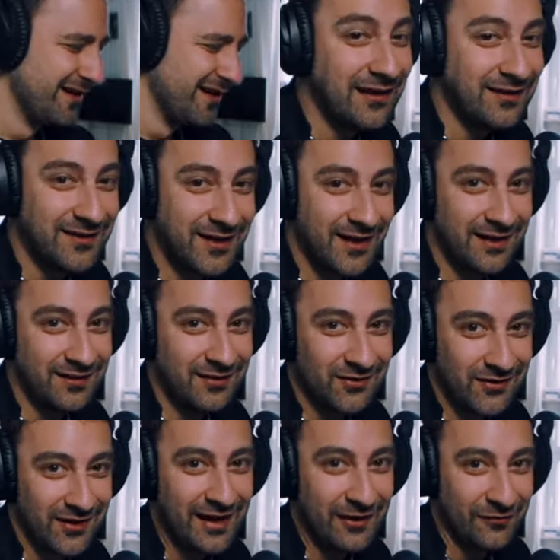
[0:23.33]
That
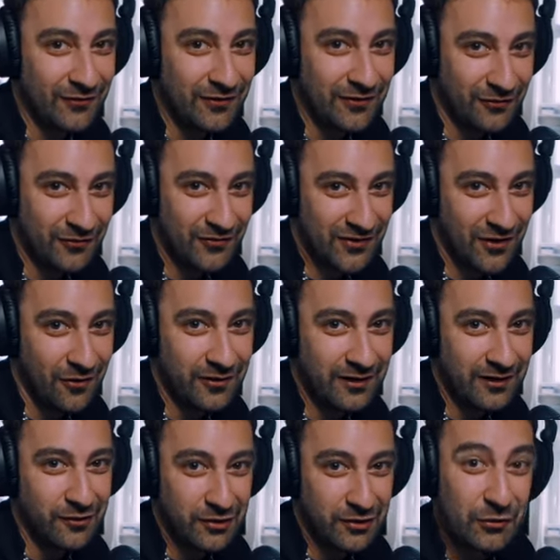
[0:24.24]
it's actually
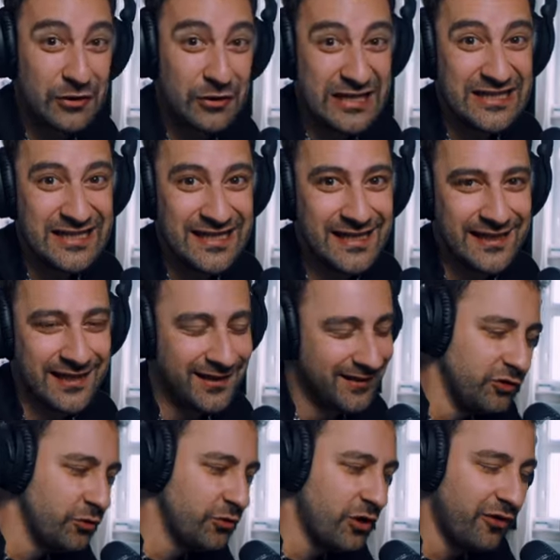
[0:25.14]
sounding
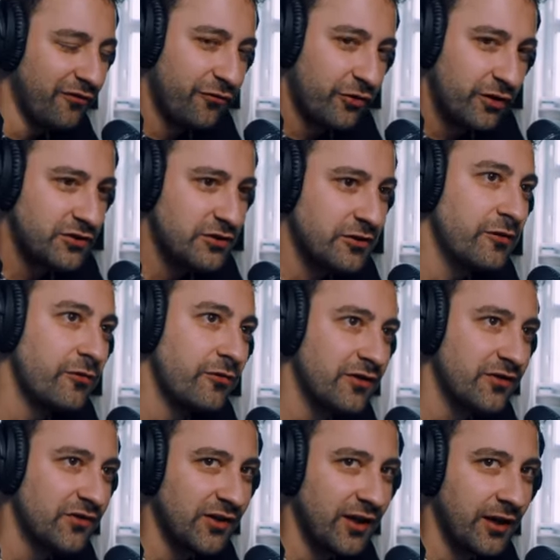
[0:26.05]
3D. You go for a
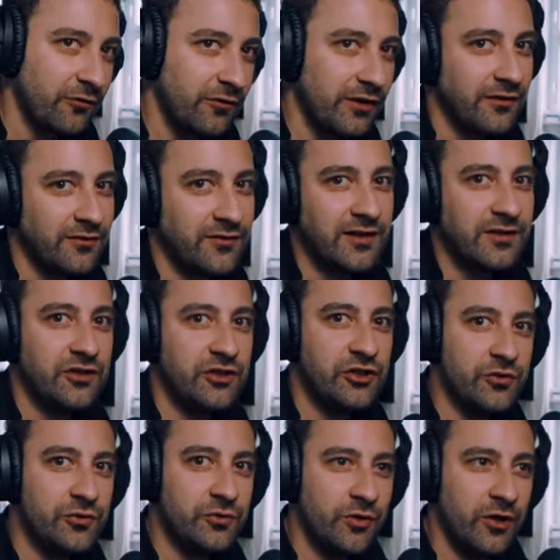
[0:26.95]
general sound and then
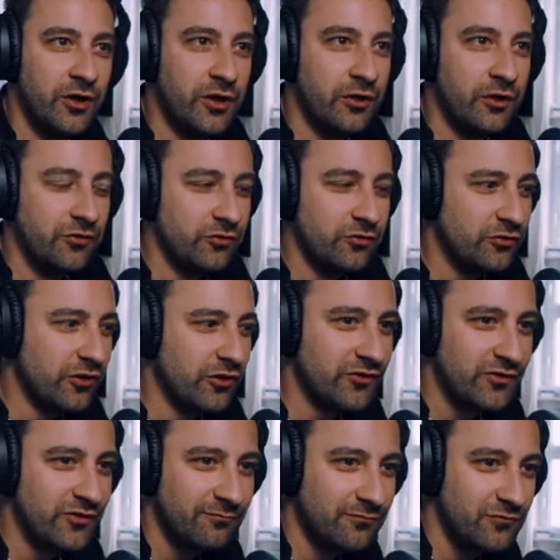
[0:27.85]
you
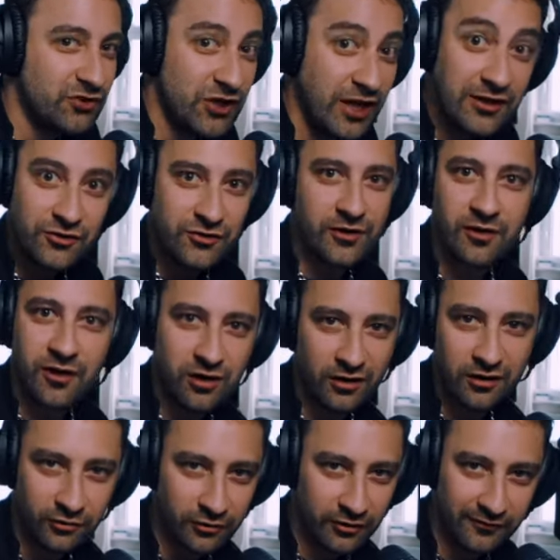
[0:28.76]
just change the
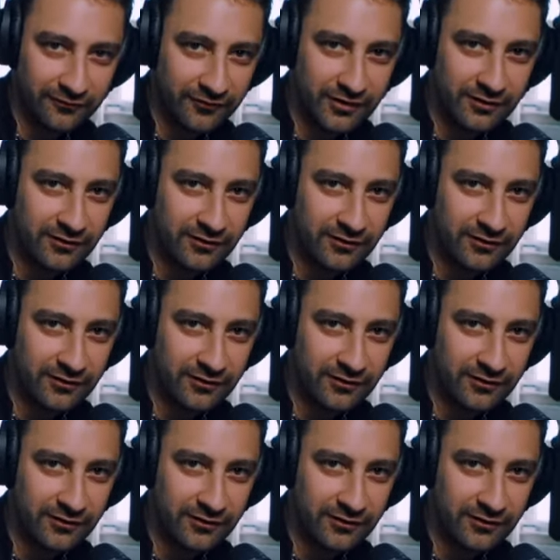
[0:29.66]
color of it.